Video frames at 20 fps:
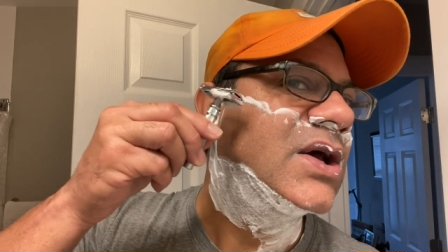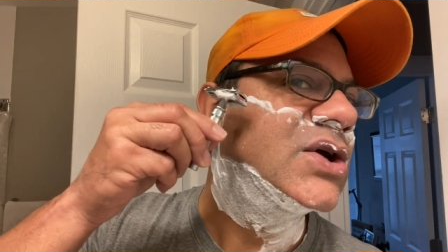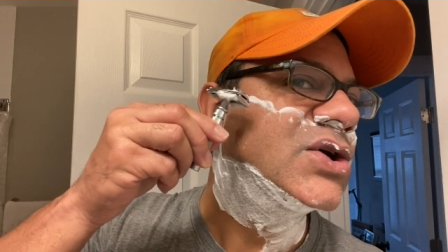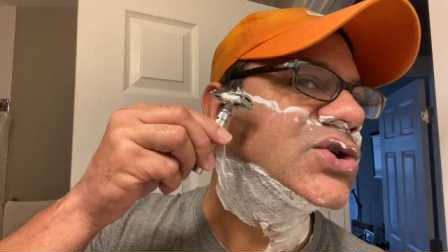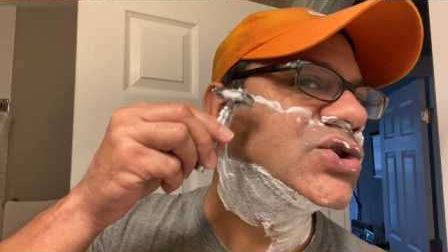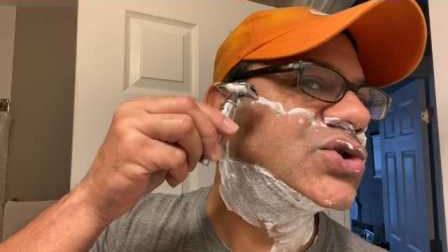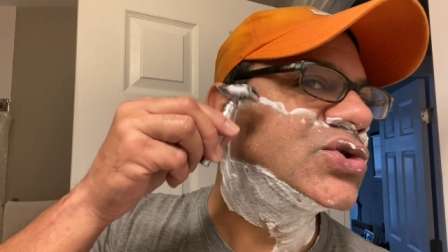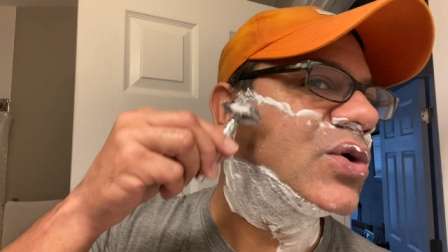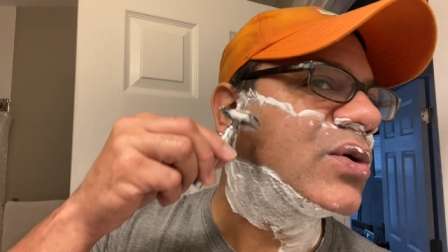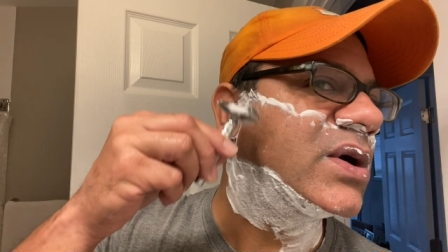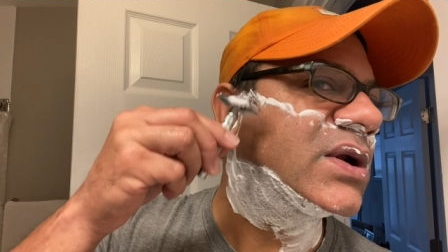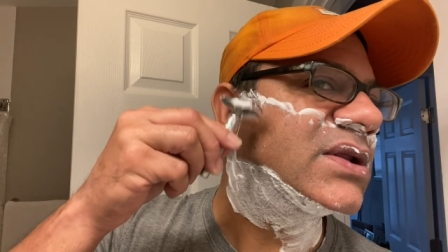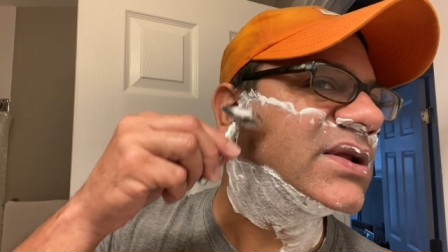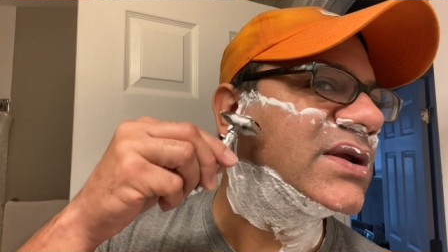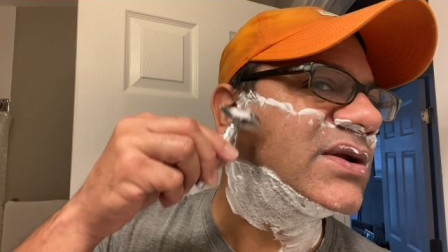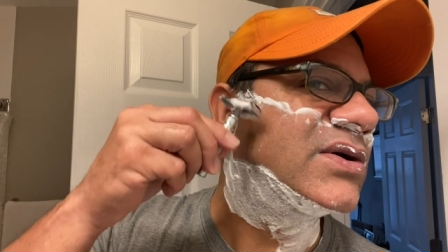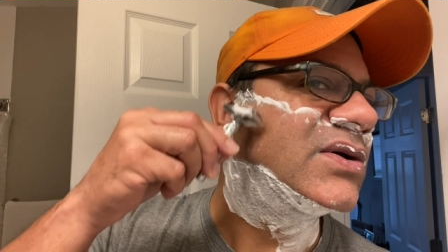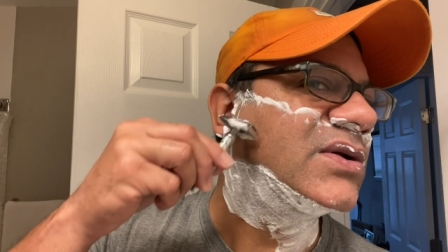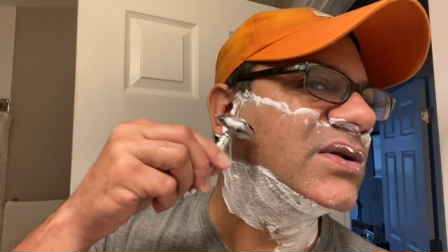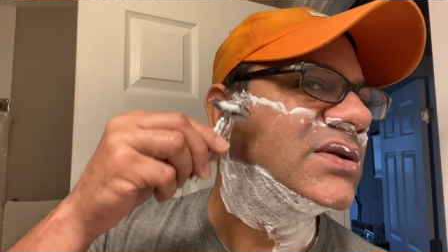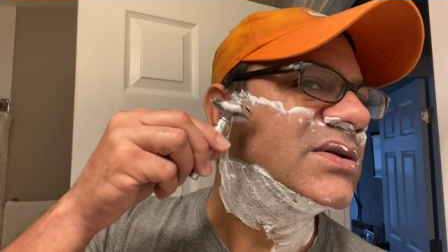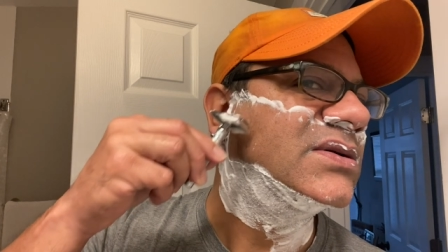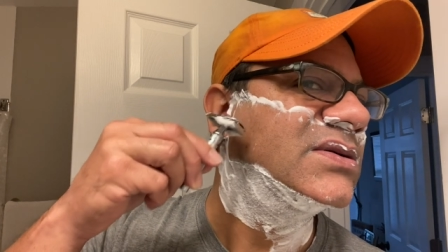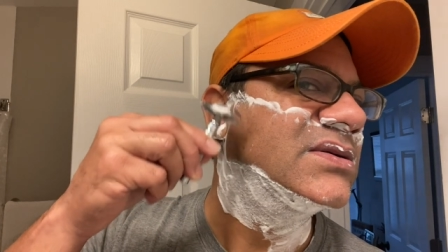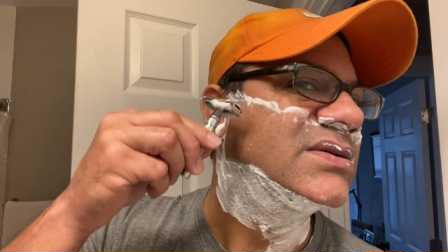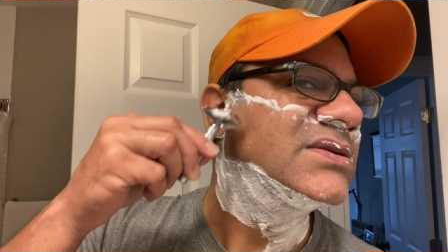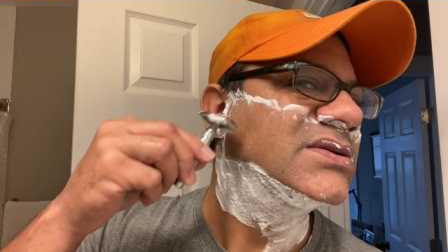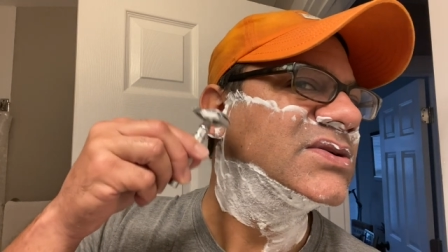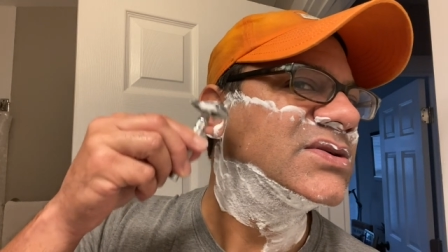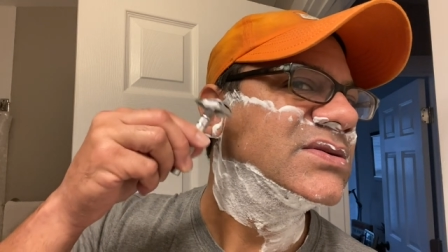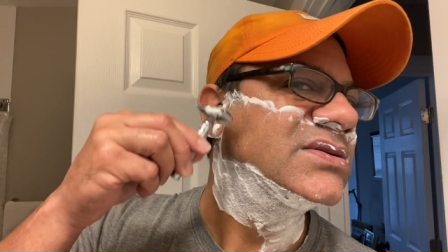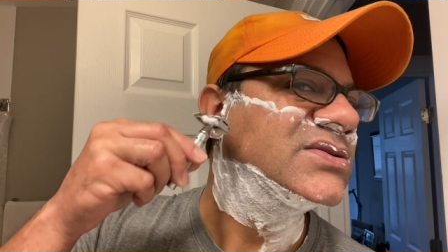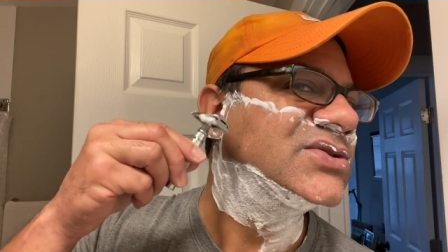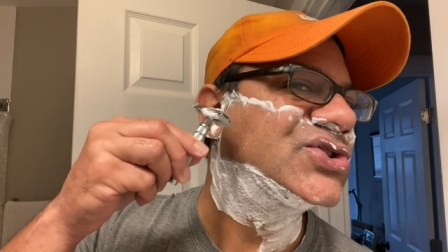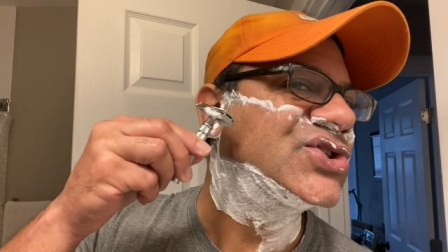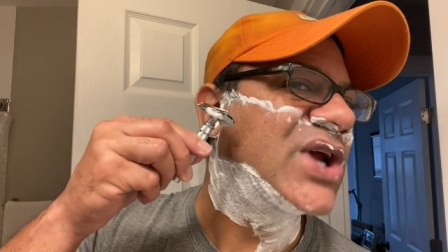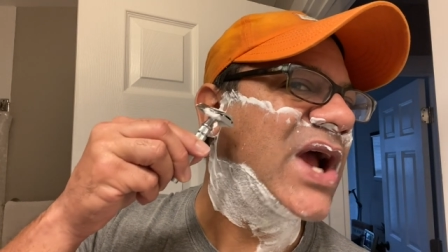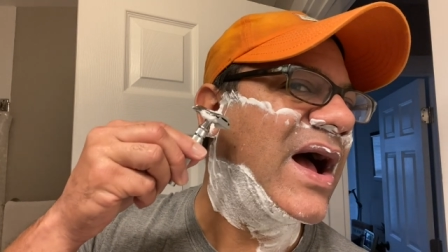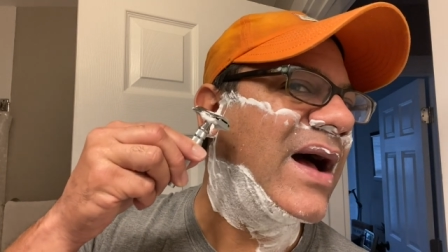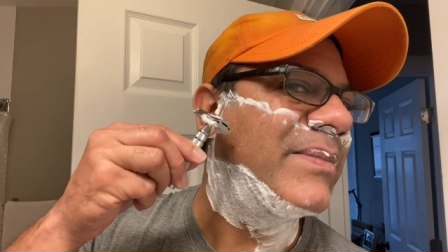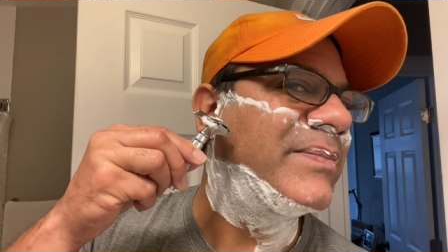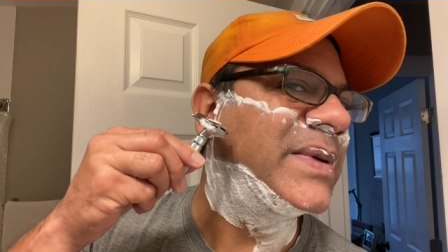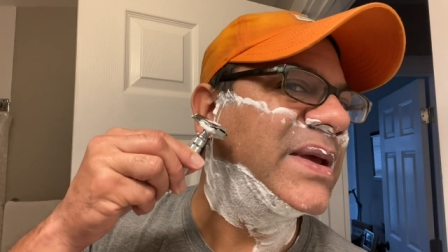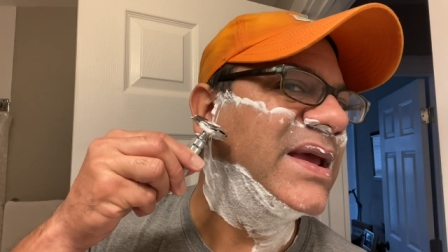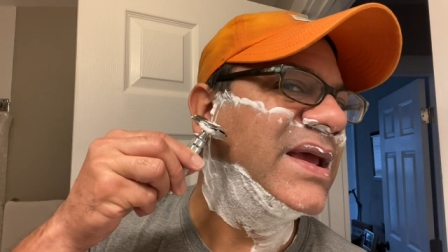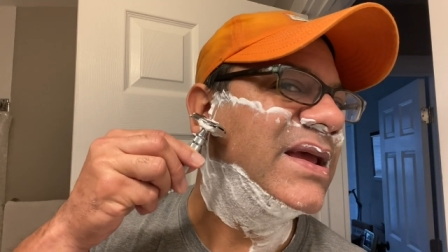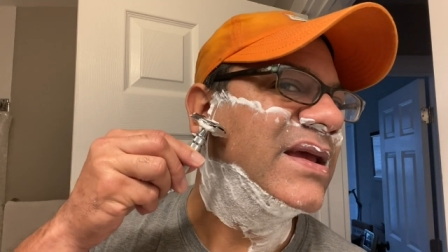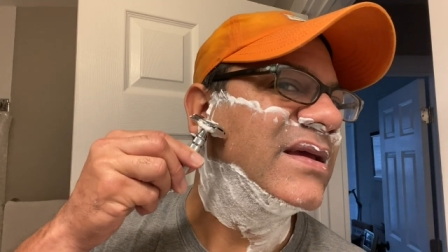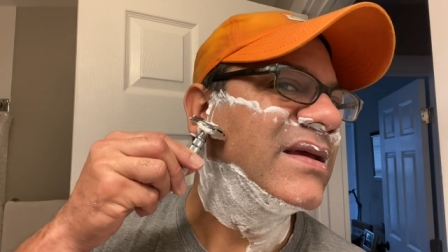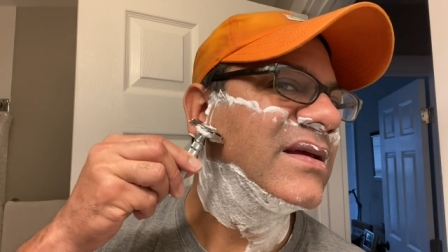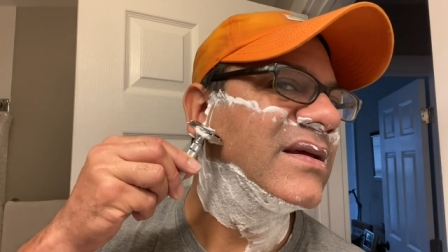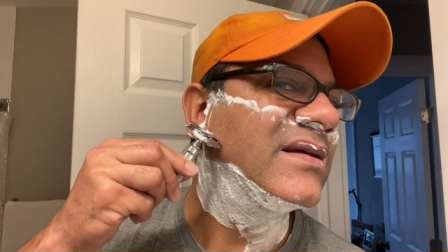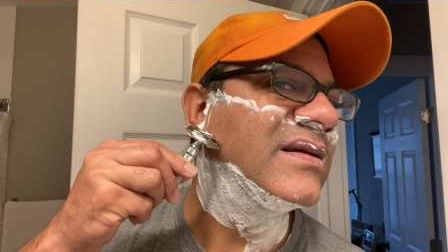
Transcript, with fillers: short little choppy